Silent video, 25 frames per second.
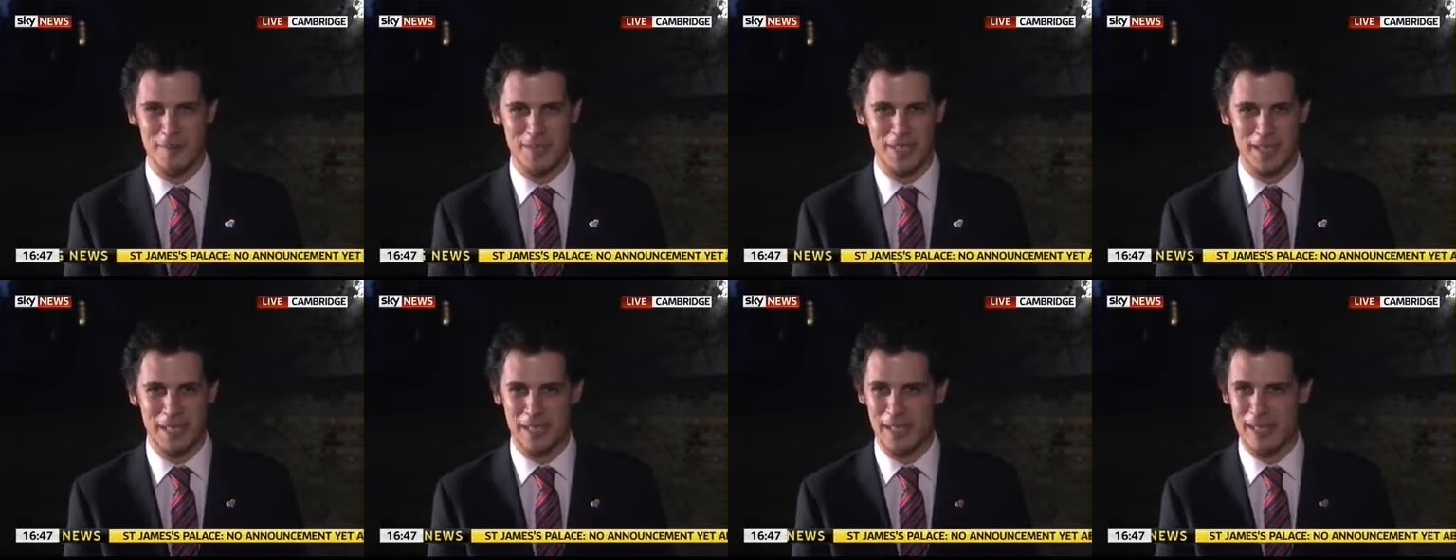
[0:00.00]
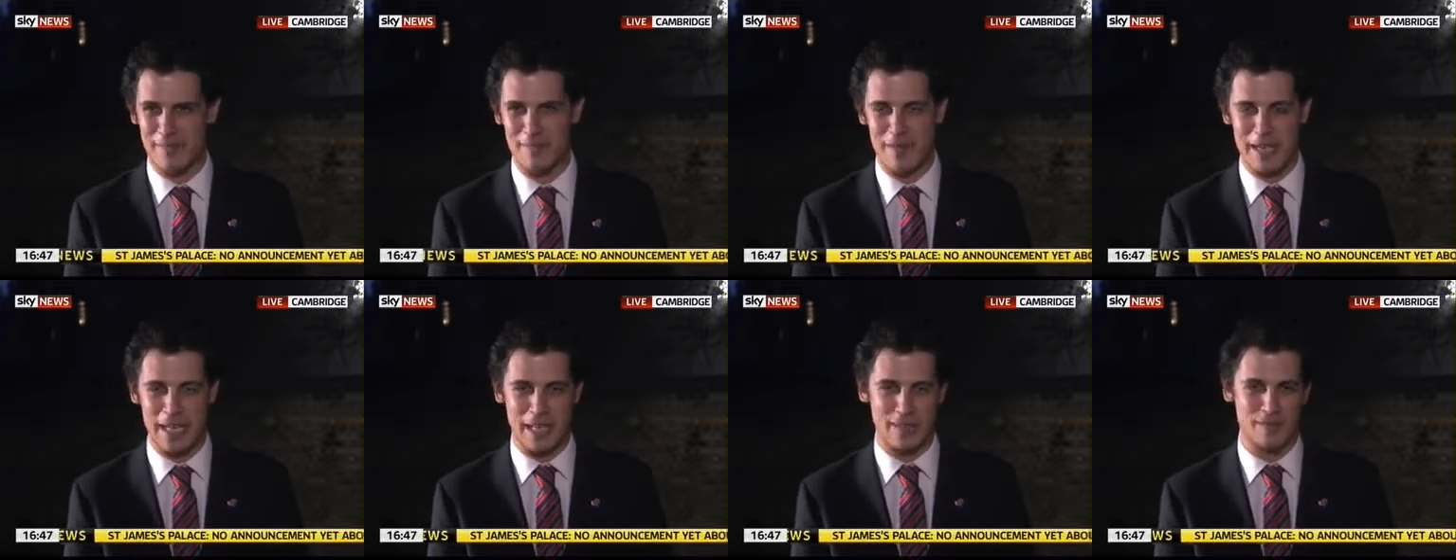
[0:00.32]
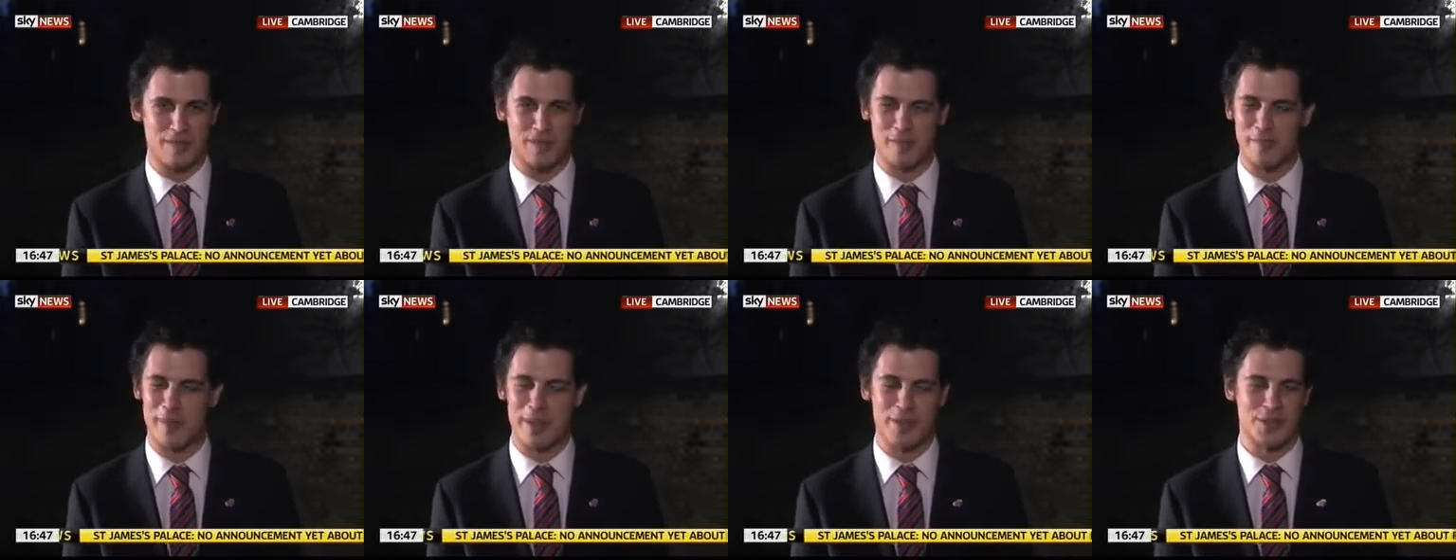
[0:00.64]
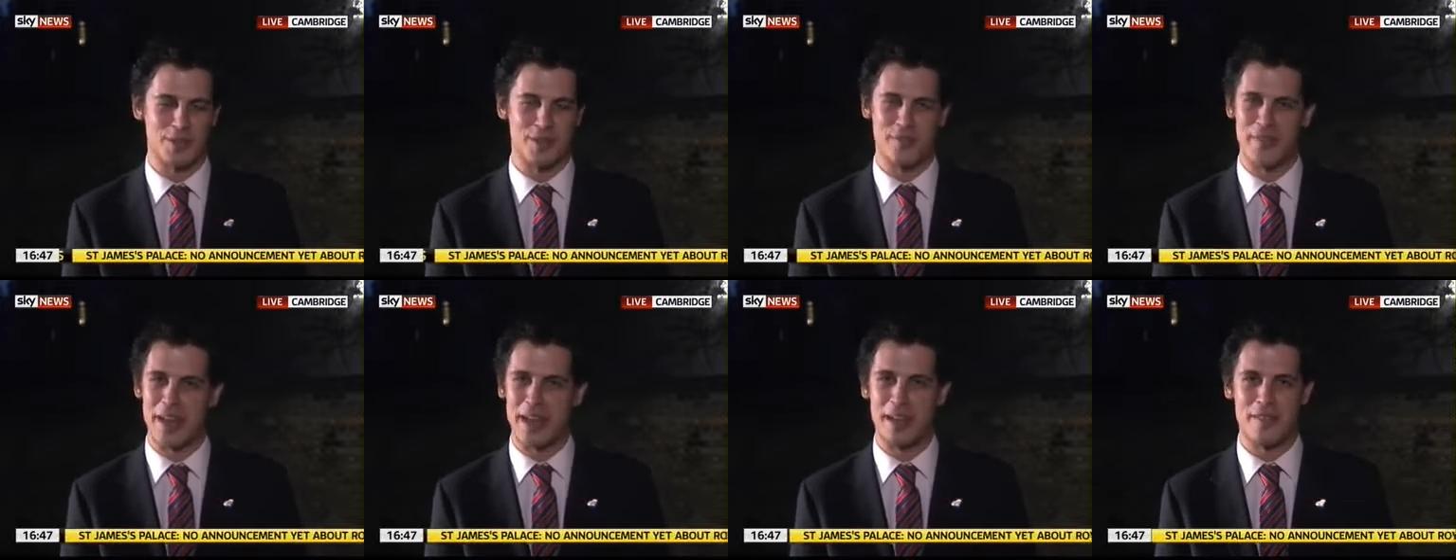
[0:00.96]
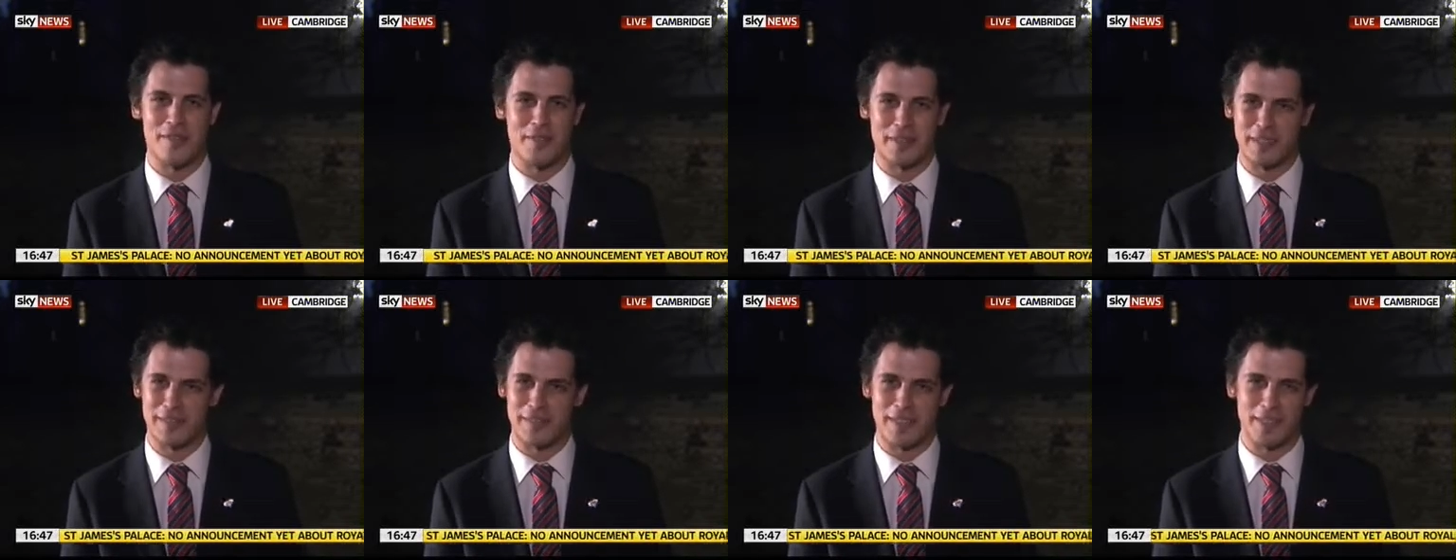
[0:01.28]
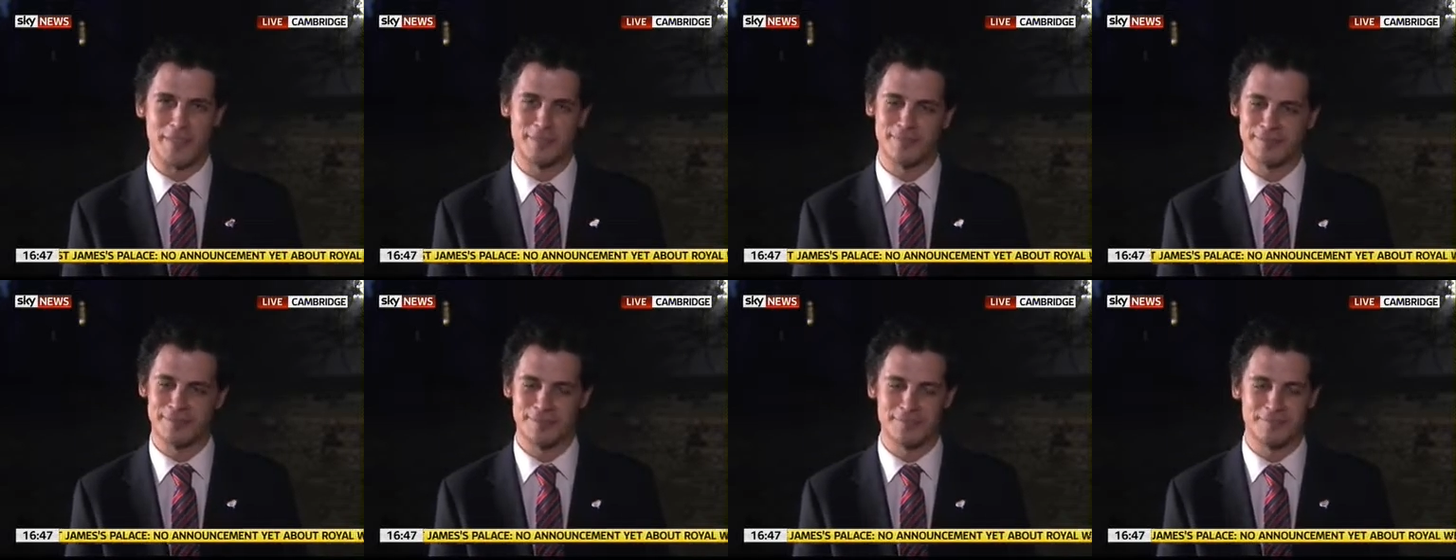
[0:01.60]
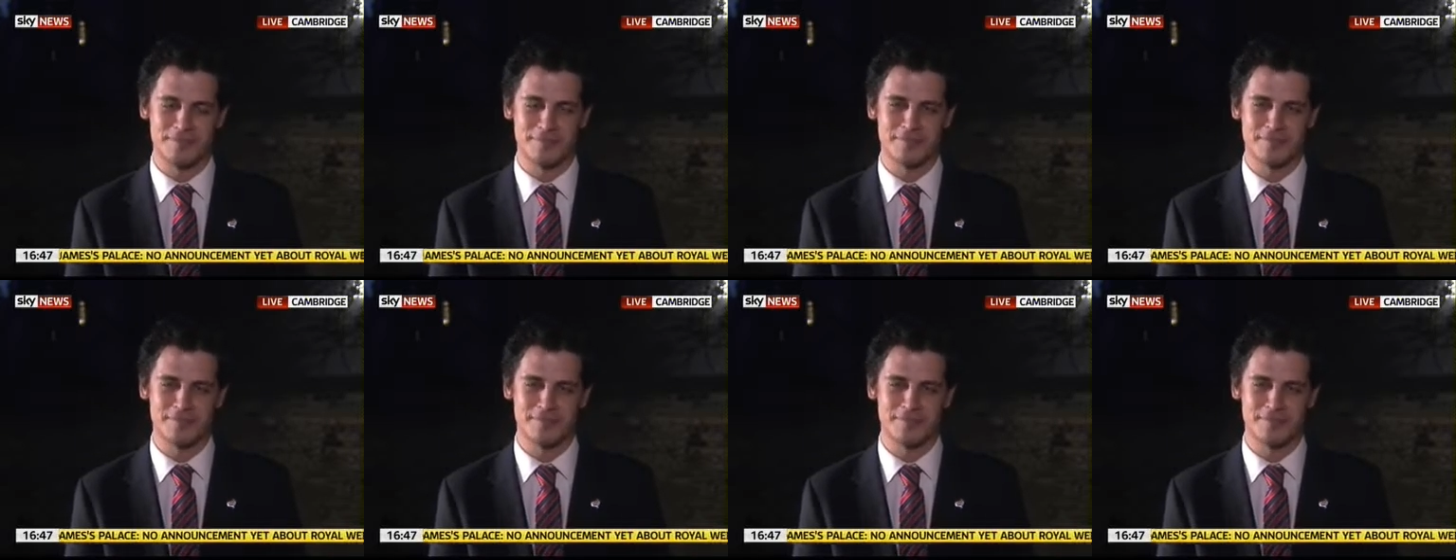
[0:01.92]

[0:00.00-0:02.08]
a particularly meaningful measure of anything, though.